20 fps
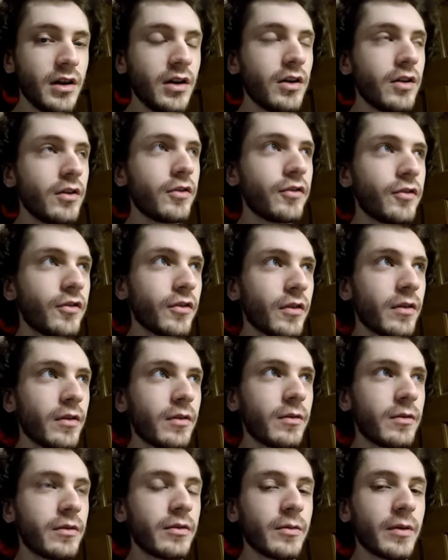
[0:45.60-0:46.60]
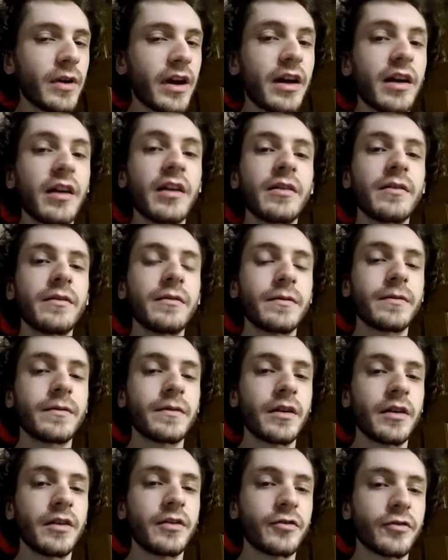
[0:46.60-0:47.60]
So you have
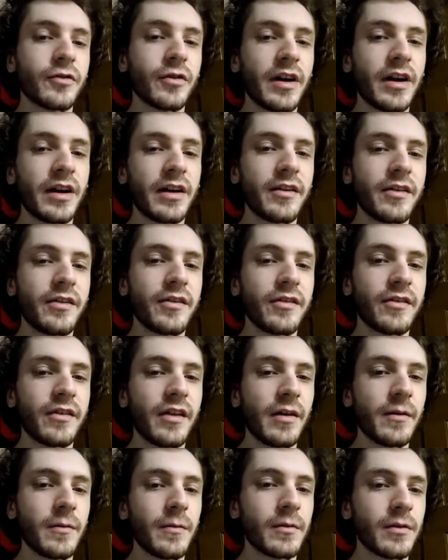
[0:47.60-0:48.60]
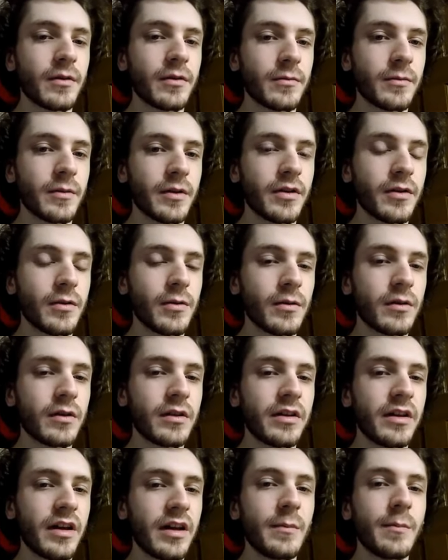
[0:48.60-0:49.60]
tracks that were
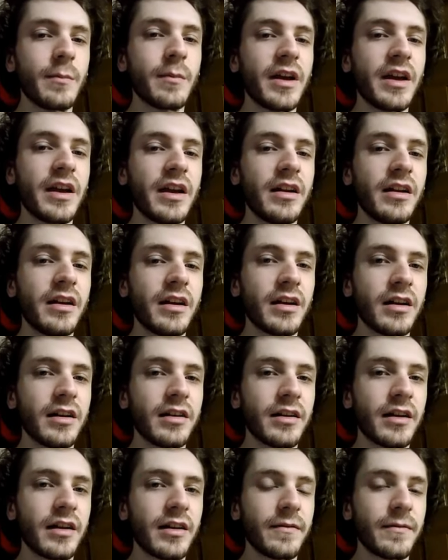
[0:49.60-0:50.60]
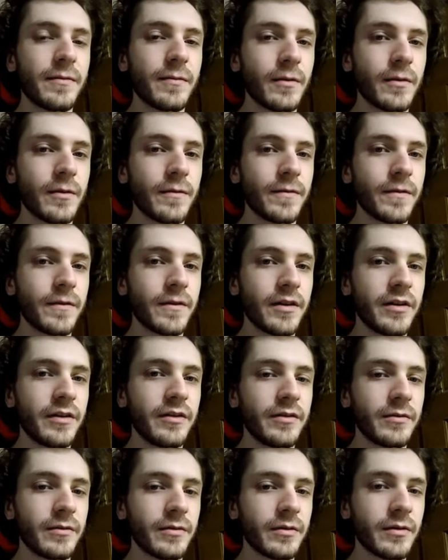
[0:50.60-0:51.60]
recorded and made on that
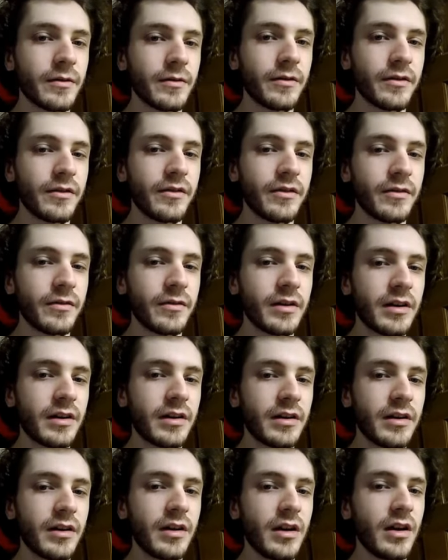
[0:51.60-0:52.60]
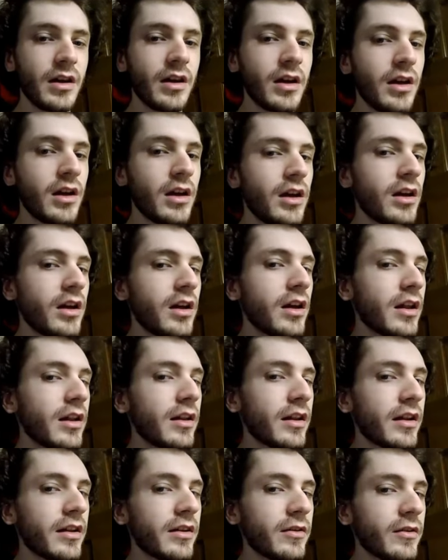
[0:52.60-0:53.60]
432 hertz tuning, and
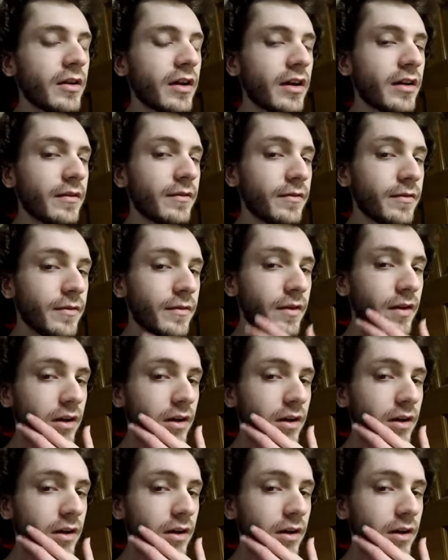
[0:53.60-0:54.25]
then you have